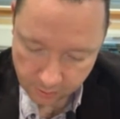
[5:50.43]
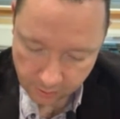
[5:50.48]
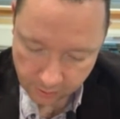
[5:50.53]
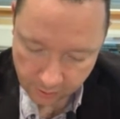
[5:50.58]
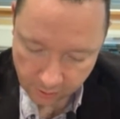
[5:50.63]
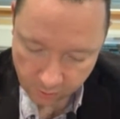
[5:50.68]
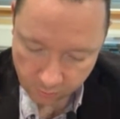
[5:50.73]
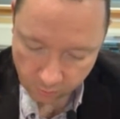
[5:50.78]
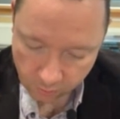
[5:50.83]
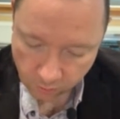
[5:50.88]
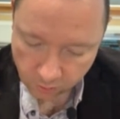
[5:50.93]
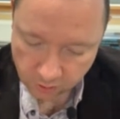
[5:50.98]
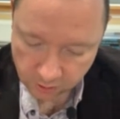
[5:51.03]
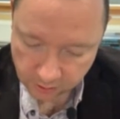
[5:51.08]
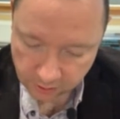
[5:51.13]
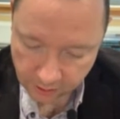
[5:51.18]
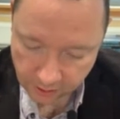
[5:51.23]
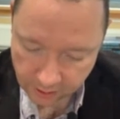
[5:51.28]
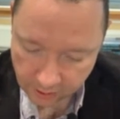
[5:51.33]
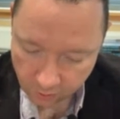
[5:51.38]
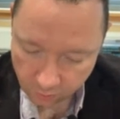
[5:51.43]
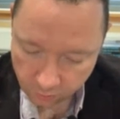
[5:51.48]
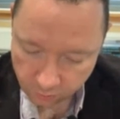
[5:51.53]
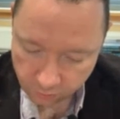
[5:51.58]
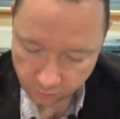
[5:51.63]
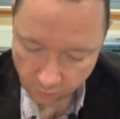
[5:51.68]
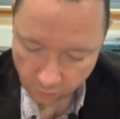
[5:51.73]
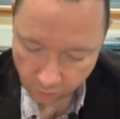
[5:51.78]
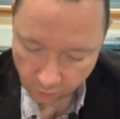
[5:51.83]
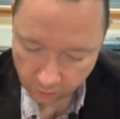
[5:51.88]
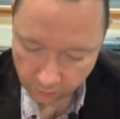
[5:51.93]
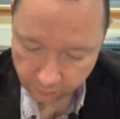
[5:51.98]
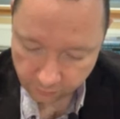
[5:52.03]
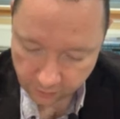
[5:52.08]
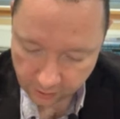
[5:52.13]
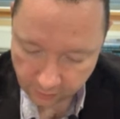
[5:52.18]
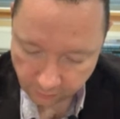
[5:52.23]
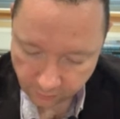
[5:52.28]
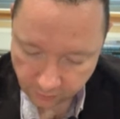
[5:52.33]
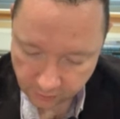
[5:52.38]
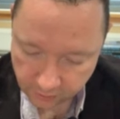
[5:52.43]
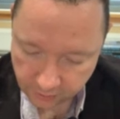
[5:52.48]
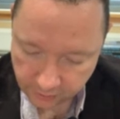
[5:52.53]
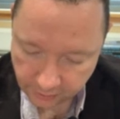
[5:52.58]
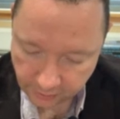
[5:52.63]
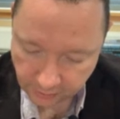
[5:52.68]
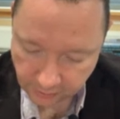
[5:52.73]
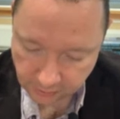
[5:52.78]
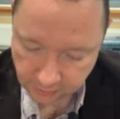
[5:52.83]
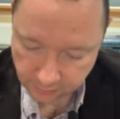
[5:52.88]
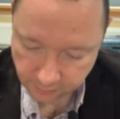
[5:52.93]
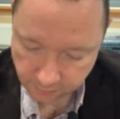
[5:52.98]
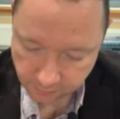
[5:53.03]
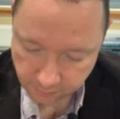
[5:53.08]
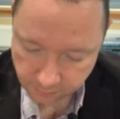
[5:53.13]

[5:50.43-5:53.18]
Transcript: equals the tan of 45 degrees.